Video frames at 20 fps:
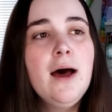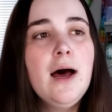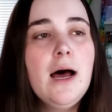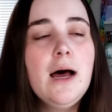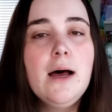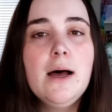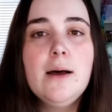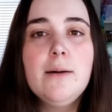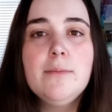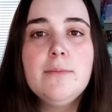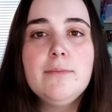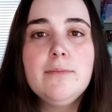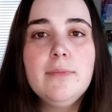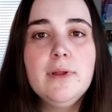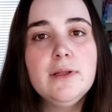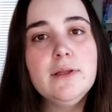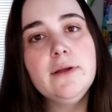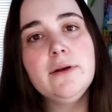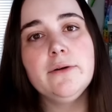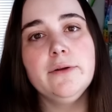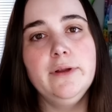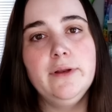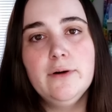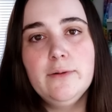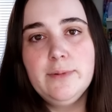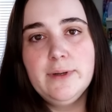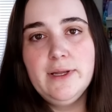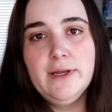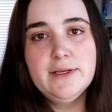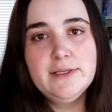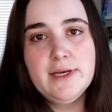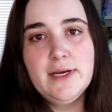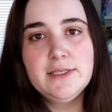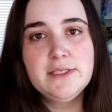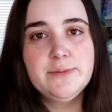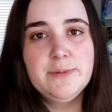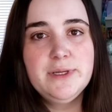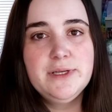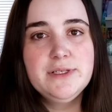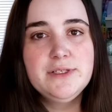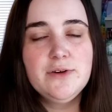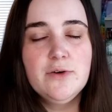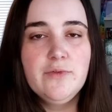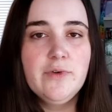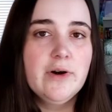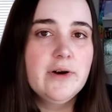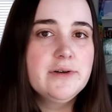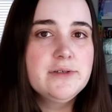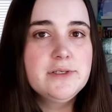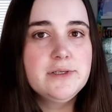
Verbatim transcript: Literally nobody has asked me so far.